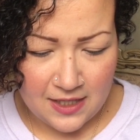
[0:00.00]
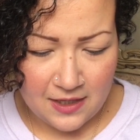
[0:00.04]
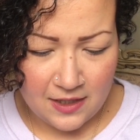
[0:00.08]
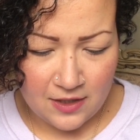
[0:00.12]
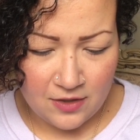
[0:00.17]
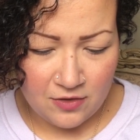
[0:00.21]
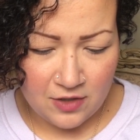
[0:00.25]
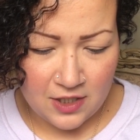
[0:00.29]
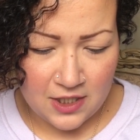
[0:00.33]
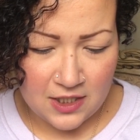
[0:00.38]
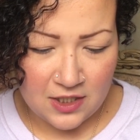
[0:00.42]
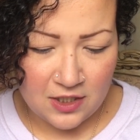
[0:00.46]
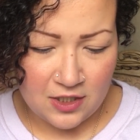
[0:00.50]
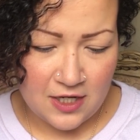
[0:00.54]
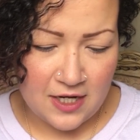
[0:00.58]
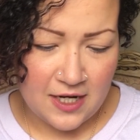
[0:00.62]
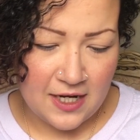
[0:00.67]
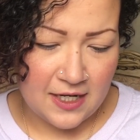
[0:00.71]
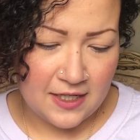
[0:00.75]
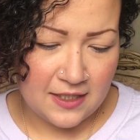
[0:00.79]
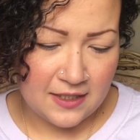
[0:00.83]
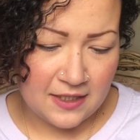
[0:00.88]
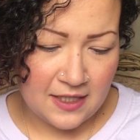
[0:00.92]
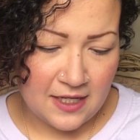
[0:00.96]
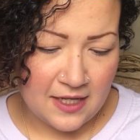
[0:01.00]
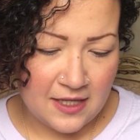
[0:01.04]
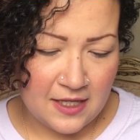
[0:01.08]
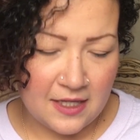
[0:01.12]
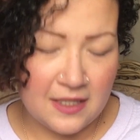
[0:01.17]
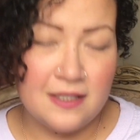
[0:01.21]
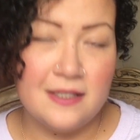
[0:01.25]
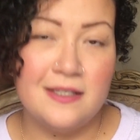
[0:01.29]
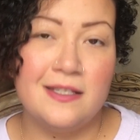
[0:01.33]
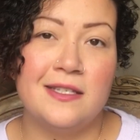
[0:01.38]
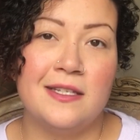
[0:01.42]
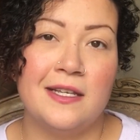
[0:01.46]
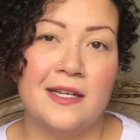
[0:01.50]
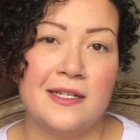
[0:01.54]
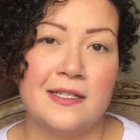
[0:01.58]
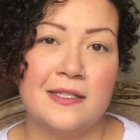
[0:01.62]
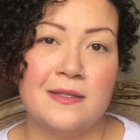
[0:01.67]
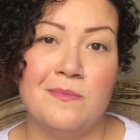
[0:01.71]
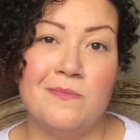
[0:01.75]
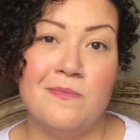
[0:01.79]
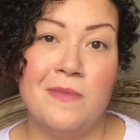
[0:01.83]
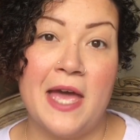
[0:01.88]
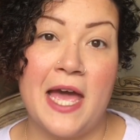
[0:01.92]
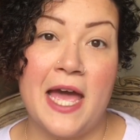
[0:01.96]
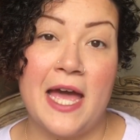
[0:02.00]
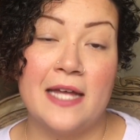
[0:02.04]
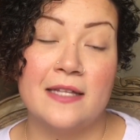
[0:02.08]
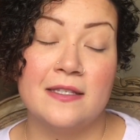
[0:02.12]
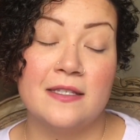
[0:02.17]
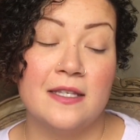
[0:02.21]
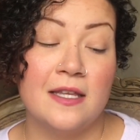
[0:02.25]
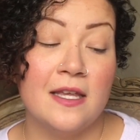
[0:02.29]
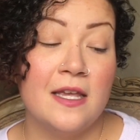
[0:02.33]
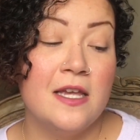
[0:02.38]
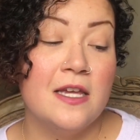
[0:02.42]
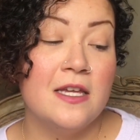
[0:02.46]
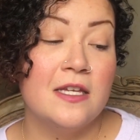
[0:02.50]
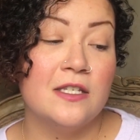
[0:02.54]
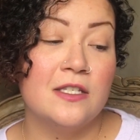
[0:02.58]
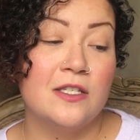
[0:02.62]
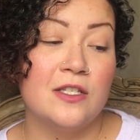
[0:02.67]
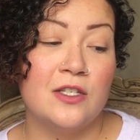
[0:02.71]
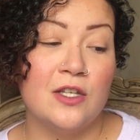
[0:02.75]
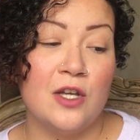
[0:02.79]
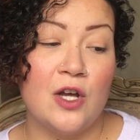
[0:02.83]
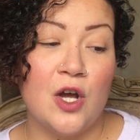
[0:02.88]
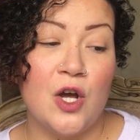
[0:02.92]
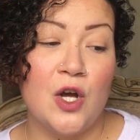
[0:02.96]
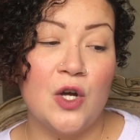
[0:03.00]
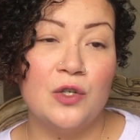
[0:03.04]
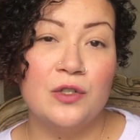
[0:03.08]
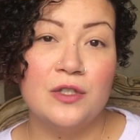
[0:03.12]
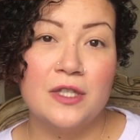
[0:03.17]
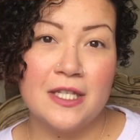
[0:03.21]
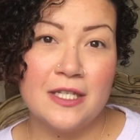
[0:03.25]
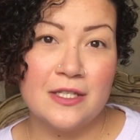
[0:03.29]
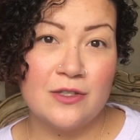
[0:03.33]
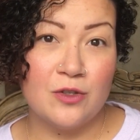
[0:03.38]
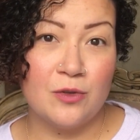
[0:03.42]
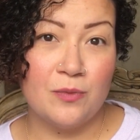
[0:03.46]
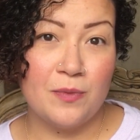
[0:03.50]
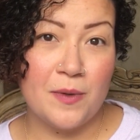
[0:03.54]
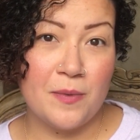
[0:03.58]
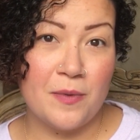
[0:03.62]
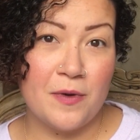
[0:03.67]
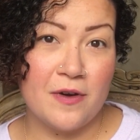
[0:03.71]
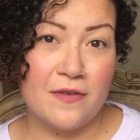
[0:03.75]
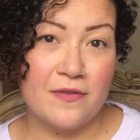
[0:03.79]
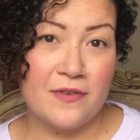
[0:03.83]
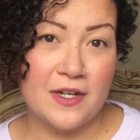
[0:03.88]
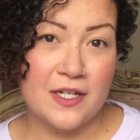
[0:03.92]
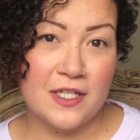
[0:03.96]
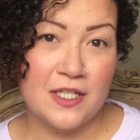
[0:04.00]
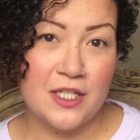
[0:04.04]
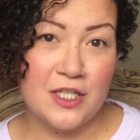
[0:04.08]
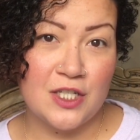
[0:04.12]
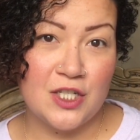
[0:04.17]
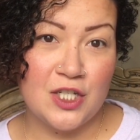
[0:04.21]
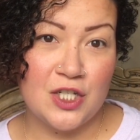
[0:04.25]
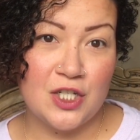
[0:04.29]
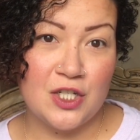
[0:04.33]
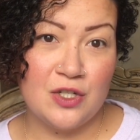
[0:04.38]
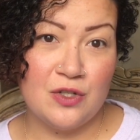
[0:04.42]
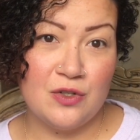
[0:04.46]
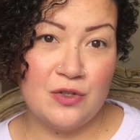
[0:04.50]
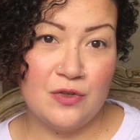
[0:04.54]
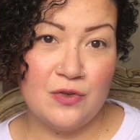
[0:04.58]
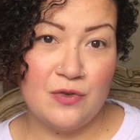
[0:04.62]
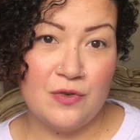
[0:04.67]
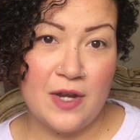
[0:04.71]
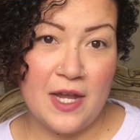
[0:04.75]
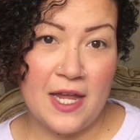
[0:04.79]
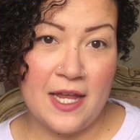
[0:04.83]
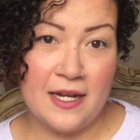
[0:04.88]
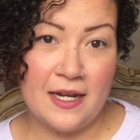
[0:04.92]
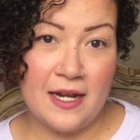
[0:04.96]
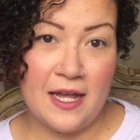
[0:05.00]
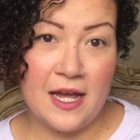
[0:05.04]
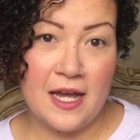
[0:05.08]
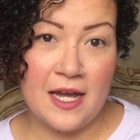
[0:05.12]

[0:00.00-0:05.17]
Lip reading: glittery shades, and then 6 mattes. So this will be perfect to do an